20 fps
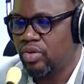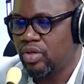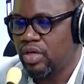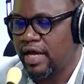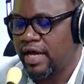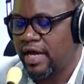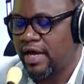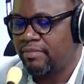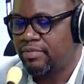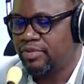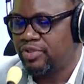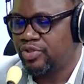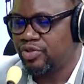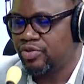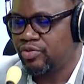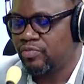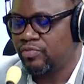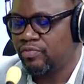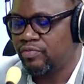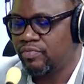
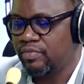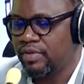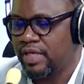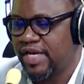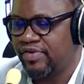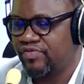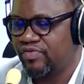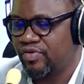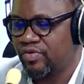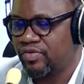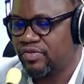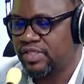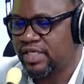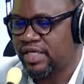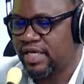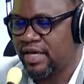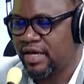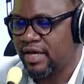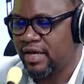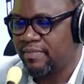to
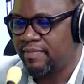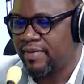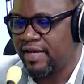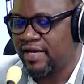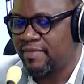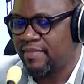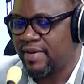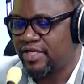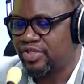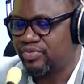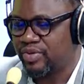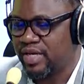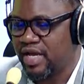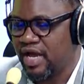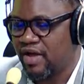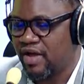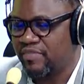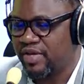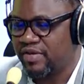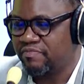introducing a parliamentary
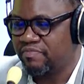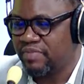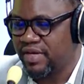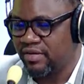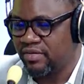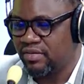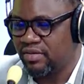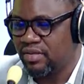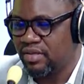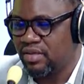government bill.